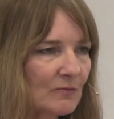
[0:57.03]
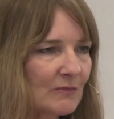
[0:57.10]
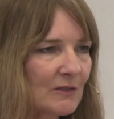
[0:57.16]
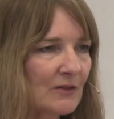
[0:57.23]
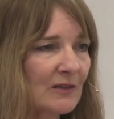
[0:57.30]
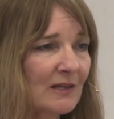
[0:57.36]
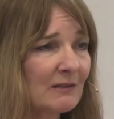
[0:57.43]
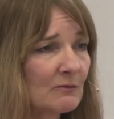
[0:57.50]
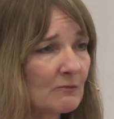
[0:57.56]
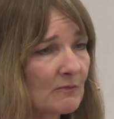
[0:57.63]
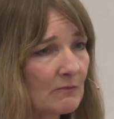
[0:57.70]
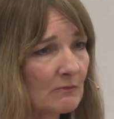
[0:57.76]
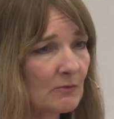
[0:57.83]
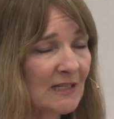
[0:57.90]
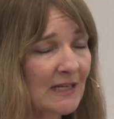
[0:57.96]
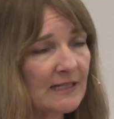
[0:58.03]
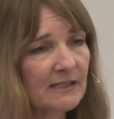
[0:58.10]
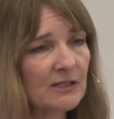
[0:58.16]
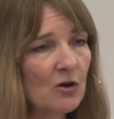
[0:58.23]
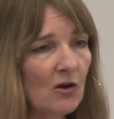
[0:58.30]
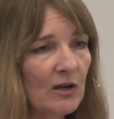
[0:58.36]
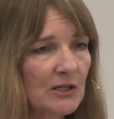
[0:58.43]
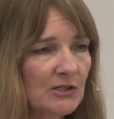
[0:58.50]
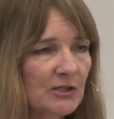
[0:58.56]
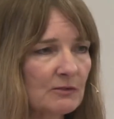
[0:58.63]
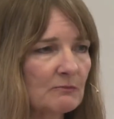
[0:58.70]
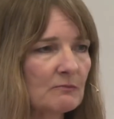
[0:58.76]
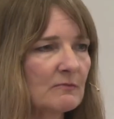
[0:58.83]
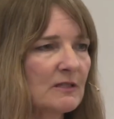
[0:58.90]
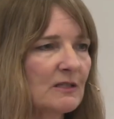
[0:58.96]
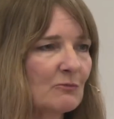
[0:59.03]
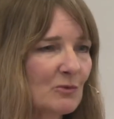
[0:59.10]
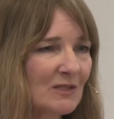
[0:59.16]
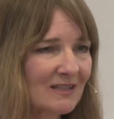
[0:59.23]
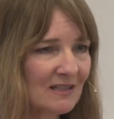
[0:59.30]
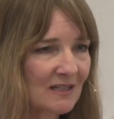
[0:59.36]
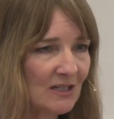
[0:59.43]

you know, that was his knowledge that was